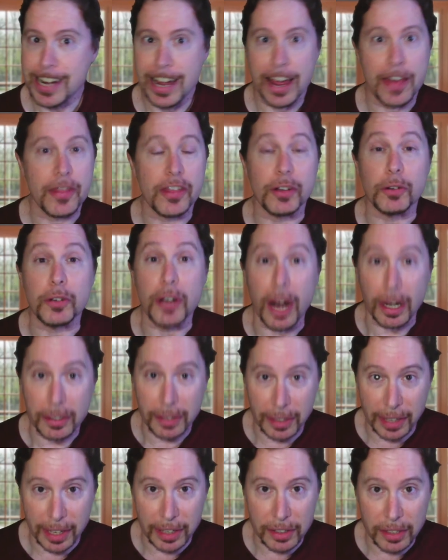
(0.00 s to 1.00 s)
they're not
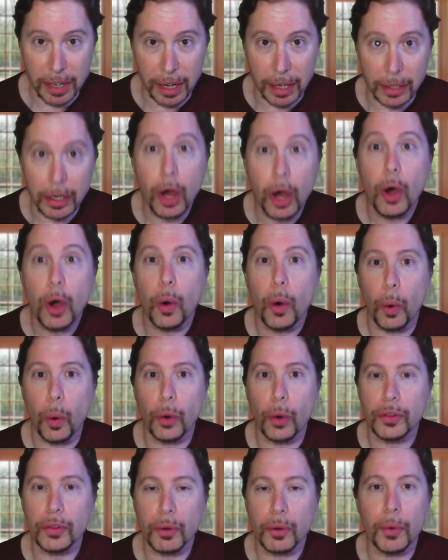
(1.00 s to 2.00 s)
going to get done, or
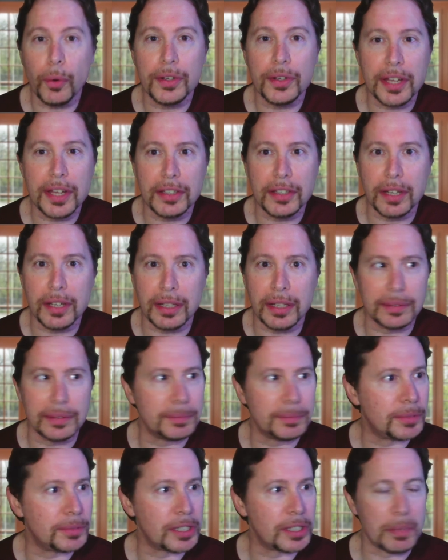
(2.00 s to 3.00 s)
they're going to get done
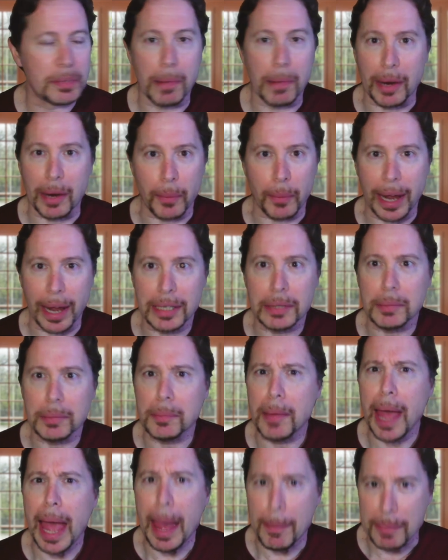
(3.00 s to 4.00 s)
just by random
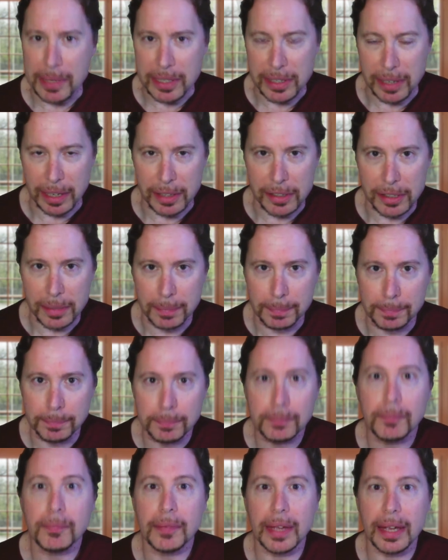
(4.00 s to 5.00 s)
happenstance.
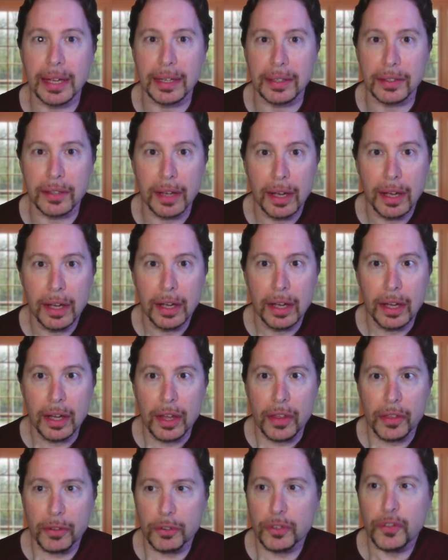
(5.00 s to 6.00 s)
And
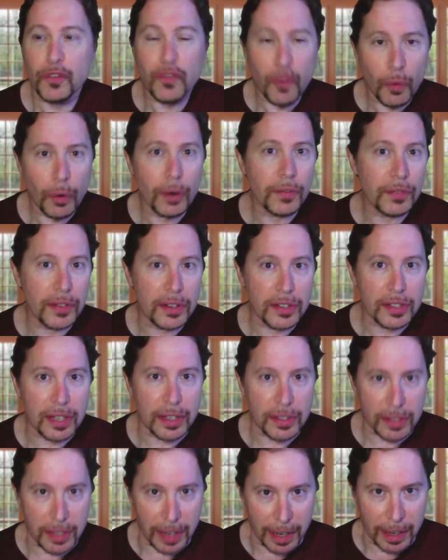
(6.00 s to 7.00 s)
there's four of these things
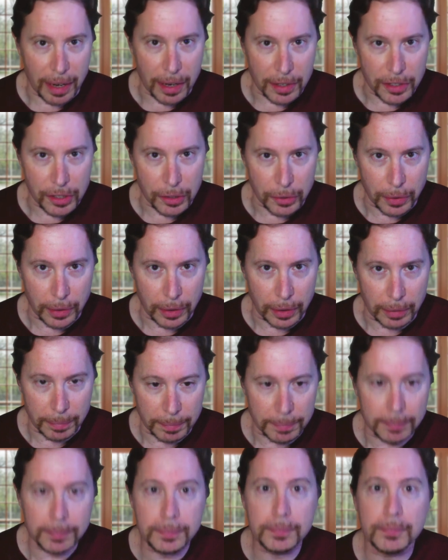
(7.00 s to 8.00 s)
that I concentrate
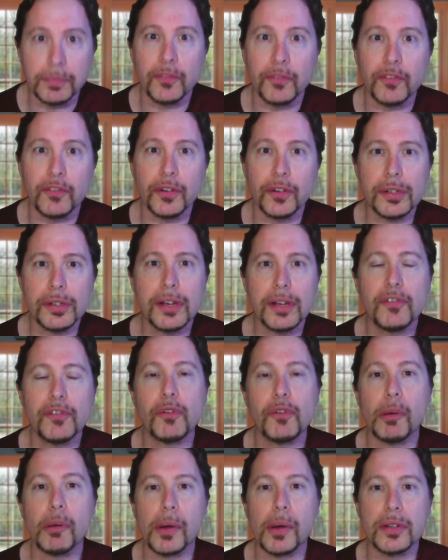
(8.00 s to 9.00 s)
on. First and
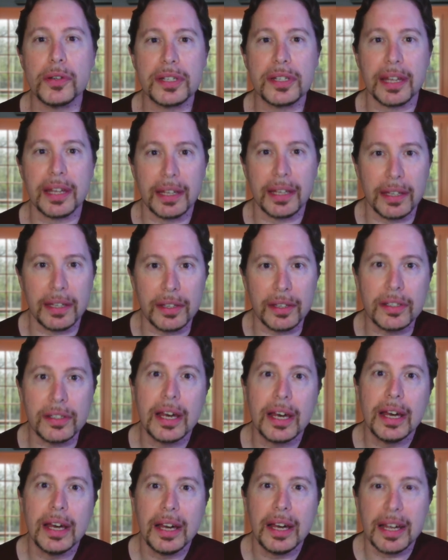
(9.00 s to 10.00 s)
foremost is
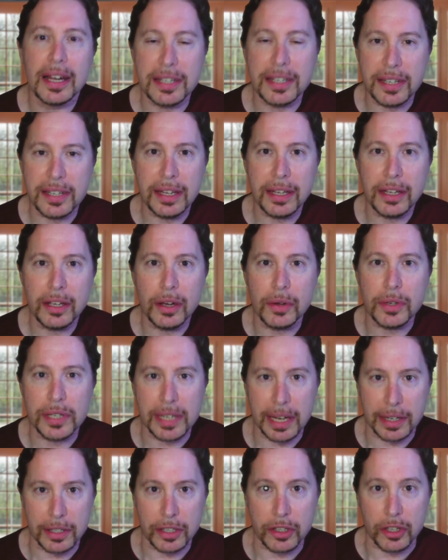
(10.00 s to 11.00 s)
a CEO
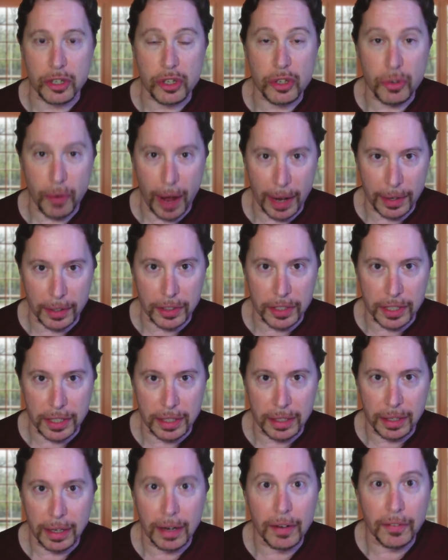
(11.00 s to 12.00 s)
sets the
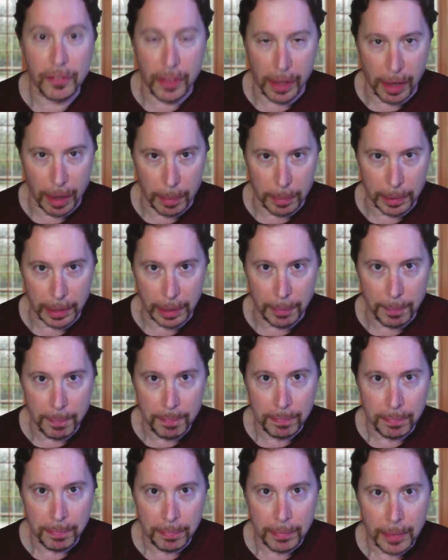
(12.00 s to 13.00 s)
strategy of the company.
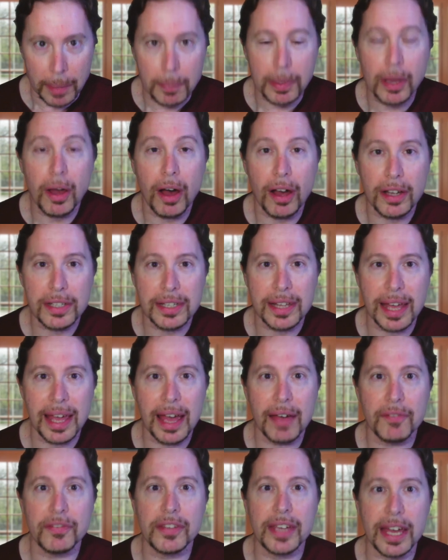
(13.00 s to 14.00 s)
Because they
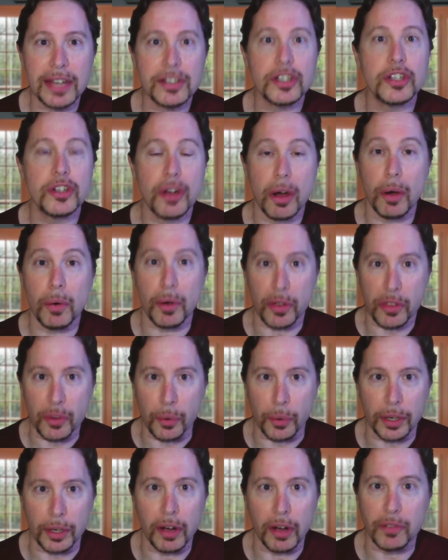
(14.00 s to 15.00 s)
have yes no
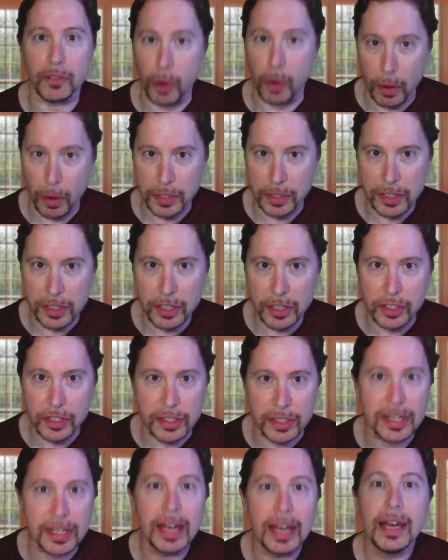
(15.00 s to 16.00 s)
authority over all
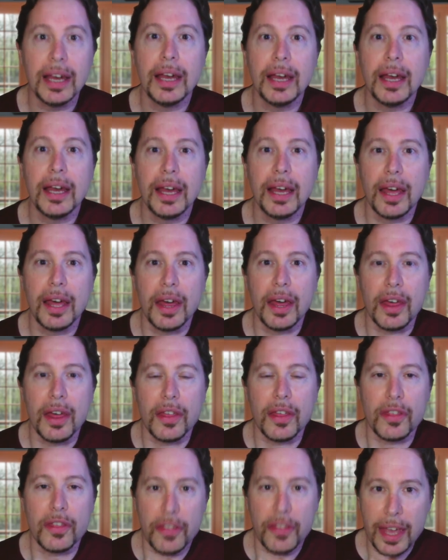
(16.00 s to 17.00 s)
decisions,
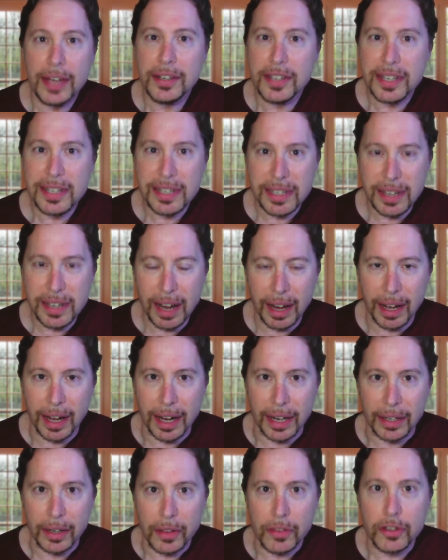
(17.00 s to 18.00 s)
they
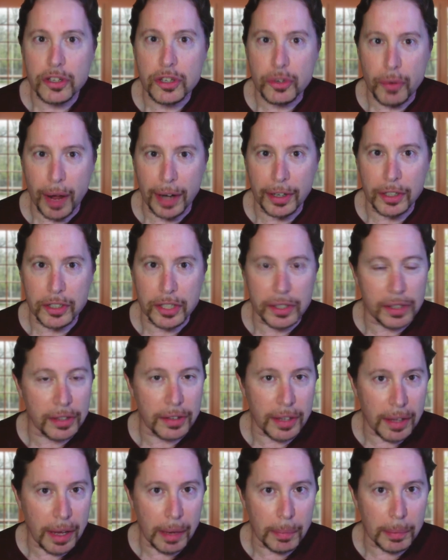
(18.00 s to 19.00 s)
decide the strategy that the
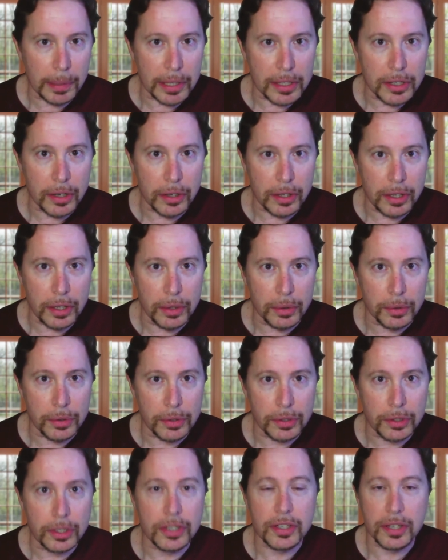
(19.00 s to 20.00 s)
company is going to use
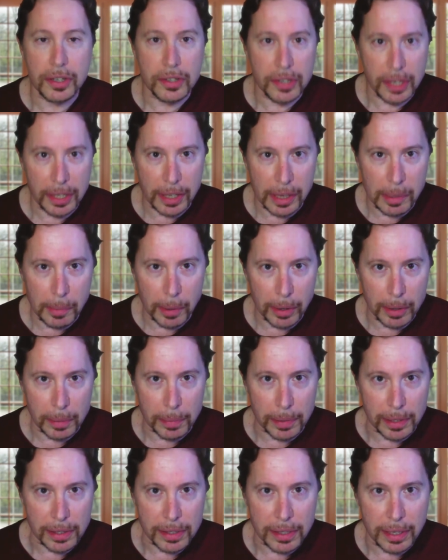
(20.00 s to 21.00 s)
to succeed in the
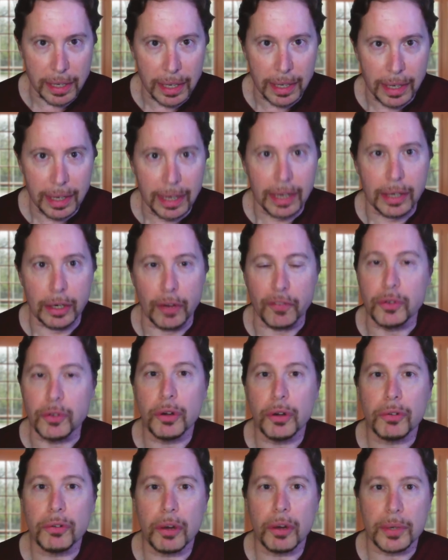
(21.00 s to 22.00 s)
marketplace. Now, if you
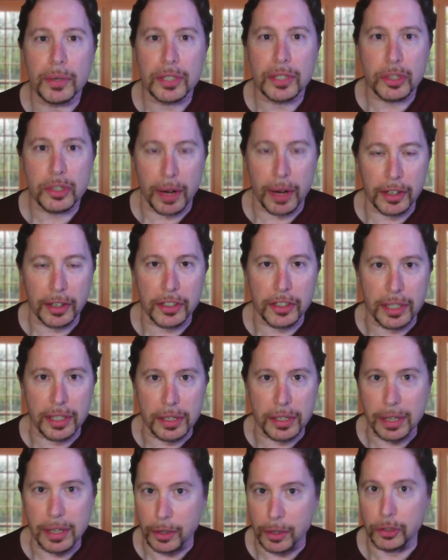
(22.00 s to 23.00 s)
don't know what strategy
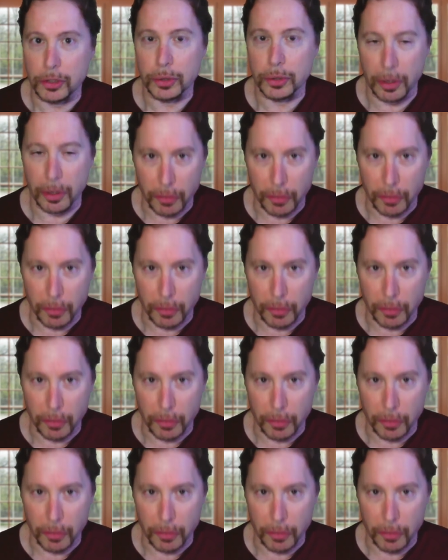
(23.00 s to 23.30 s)
is, I could do another